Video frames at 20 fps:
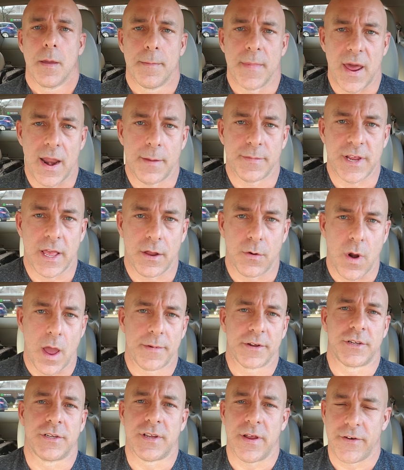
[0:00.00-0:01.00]
My name is Alan
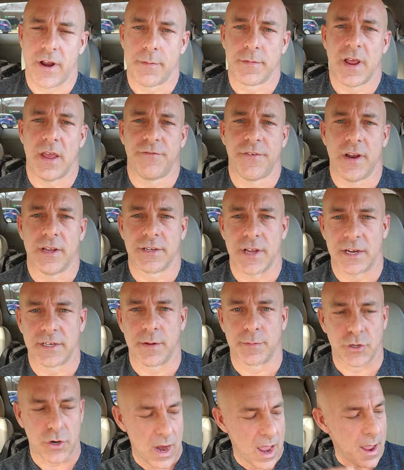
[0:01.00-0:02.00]
Roberts. This is Everyday Damn Day Fitness. Like,
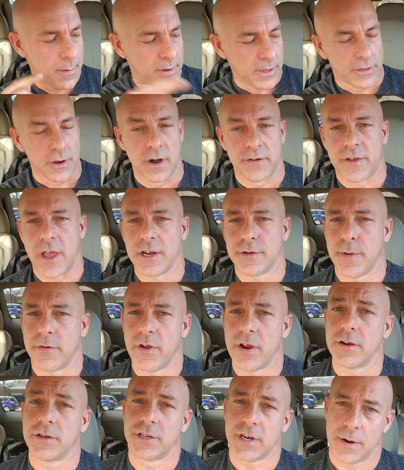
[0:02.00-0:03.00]
subscribe, click the notification over
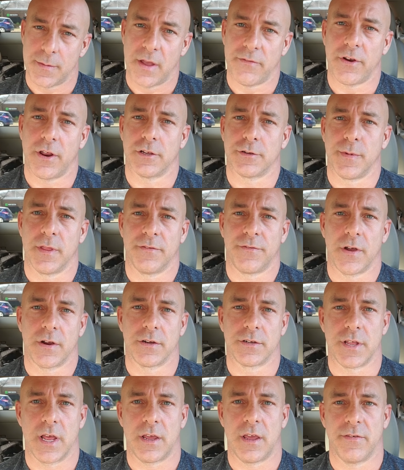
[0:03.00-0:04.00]
here, and share my videos,
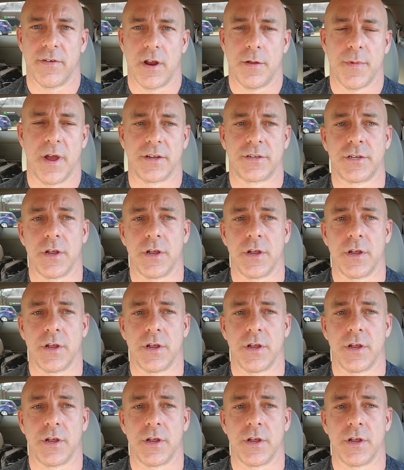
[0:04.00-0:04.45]
motherfuckers. Thank you very much.